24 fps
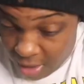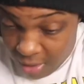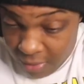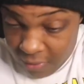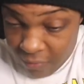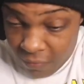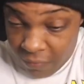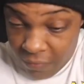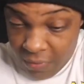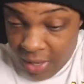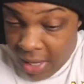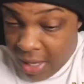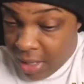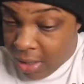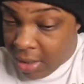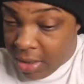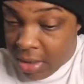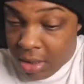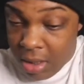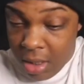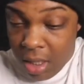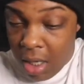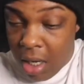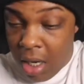the
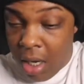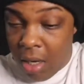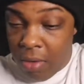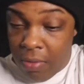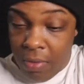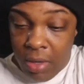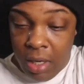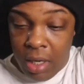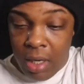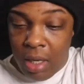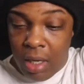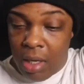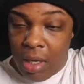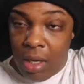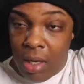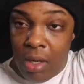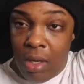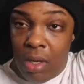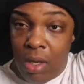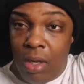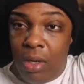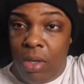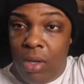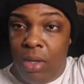effects already.
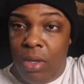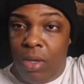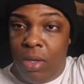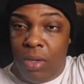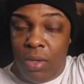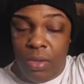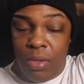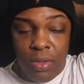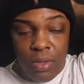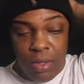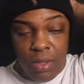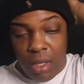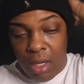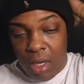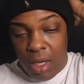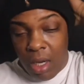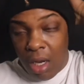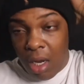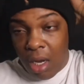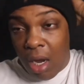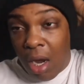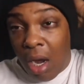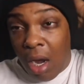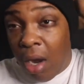
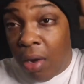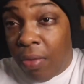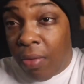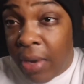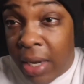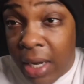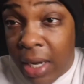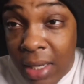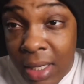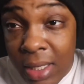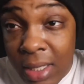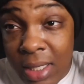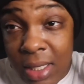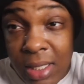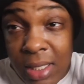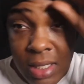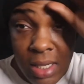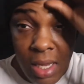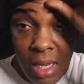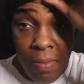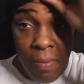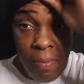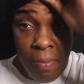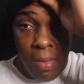Already, this
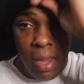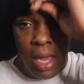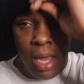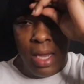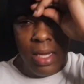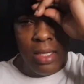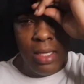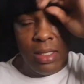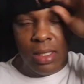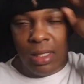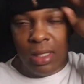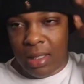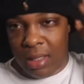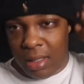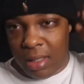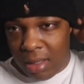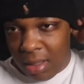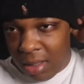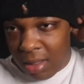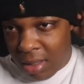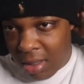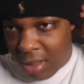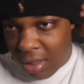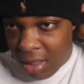is amazing.
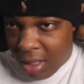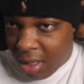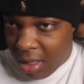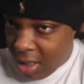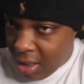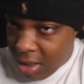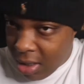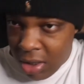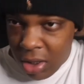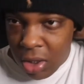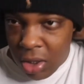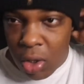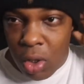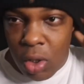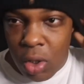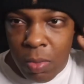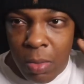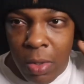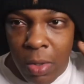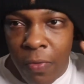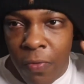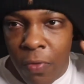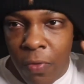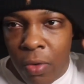Excuse
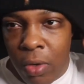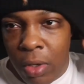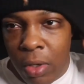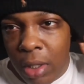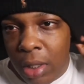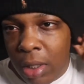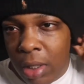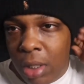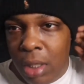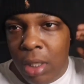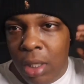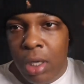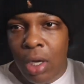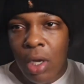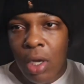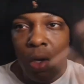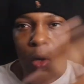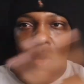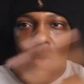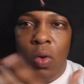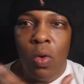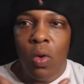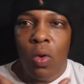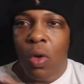me for, you
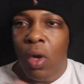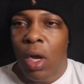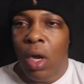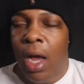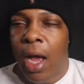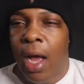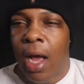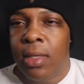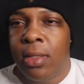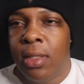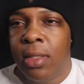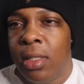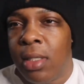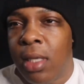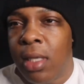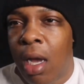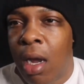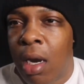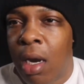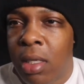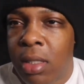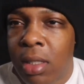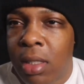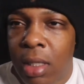know, I just
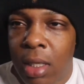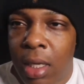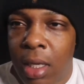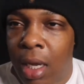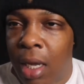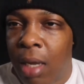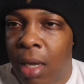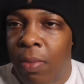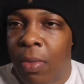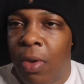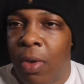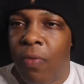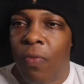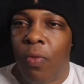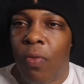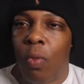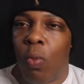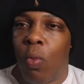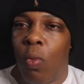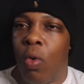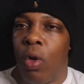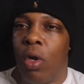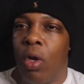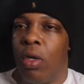honestly came in
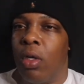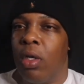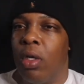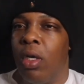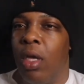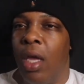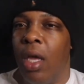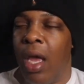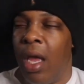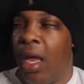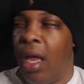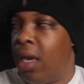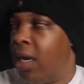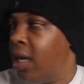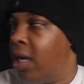from work and,